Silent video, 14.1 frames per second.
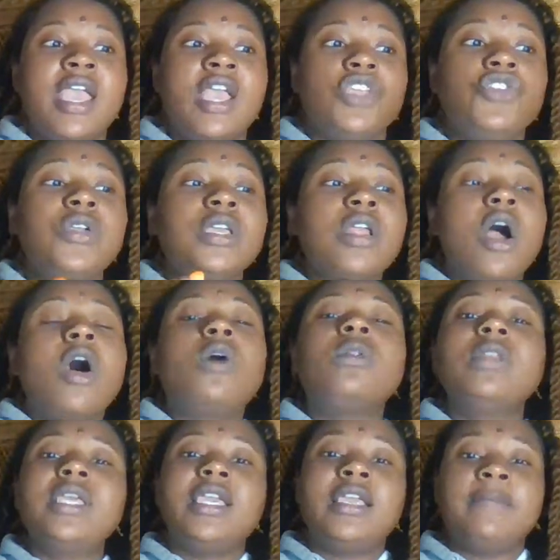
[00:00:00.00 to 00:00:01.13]
You can
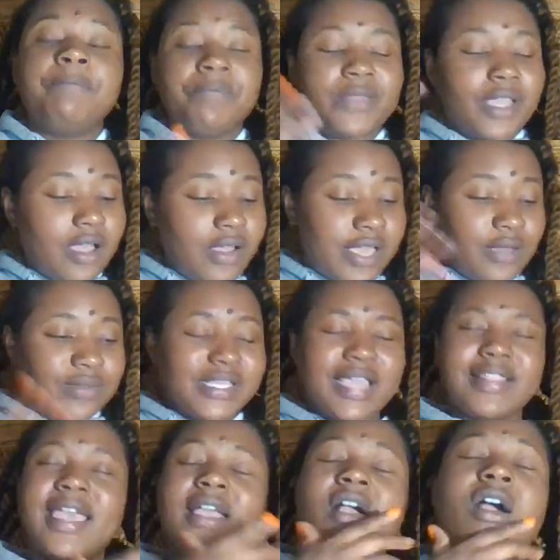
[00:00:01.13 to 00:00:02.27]
only it was like
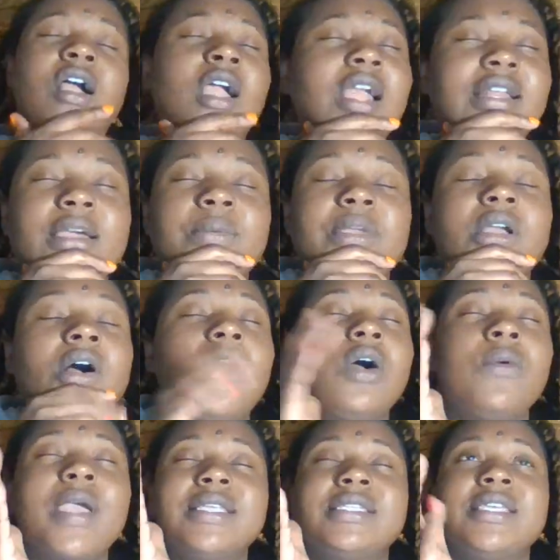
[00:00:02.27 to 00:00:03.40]
that card that we
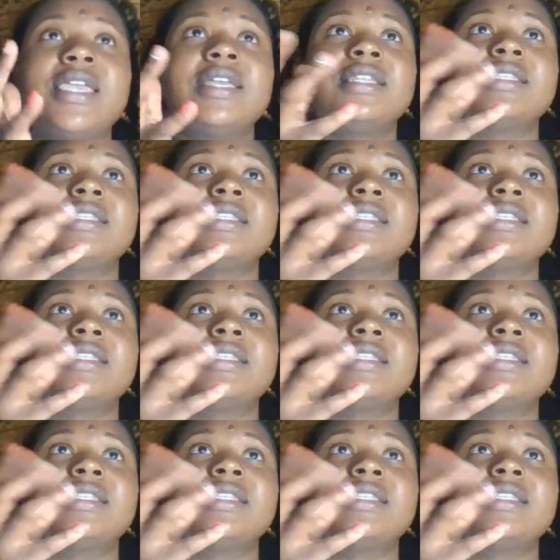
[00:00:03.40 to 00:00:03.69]
always get.